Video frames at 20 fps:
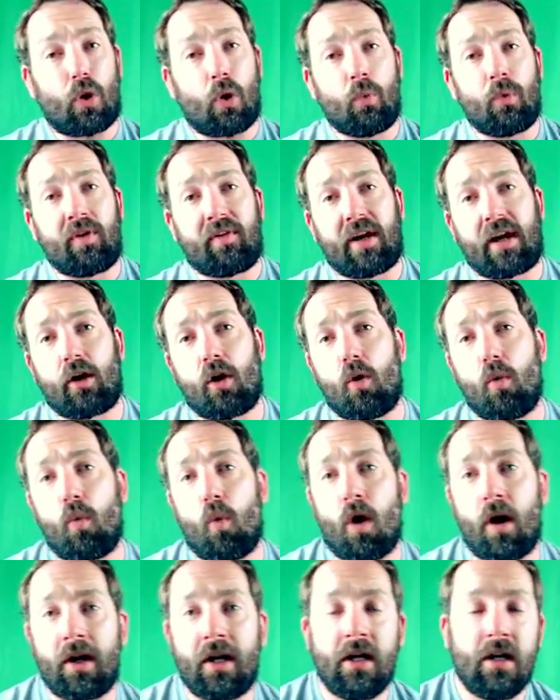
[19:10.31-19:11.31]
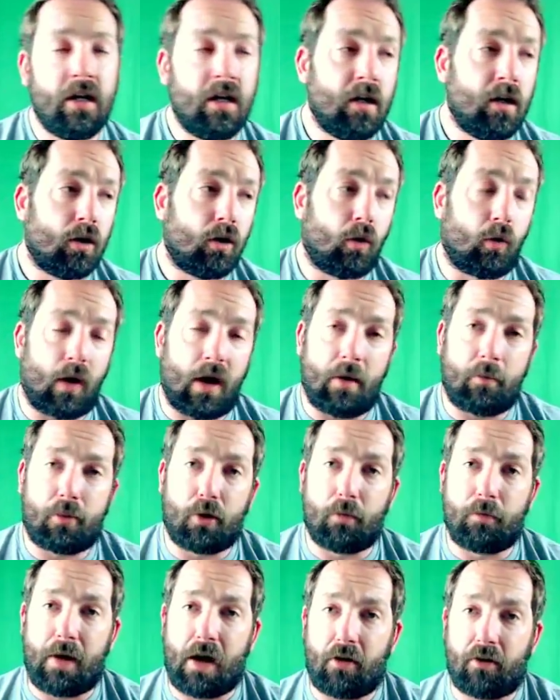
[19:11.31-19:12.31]
we say go 1 gram
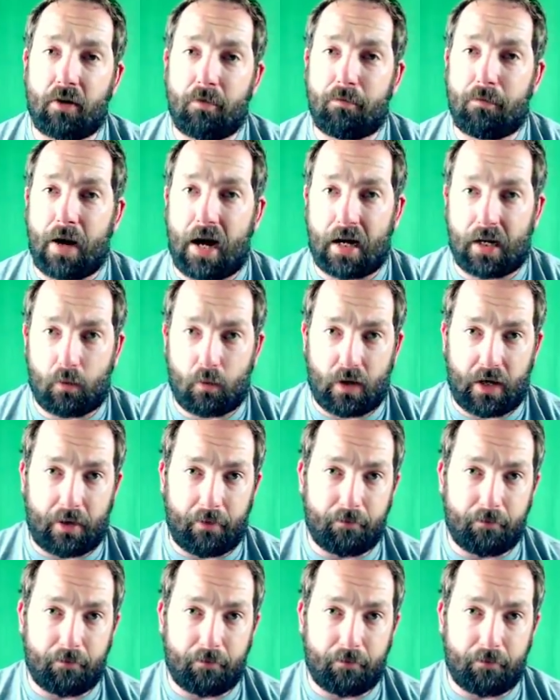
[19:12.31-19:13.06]
per pound of body weight.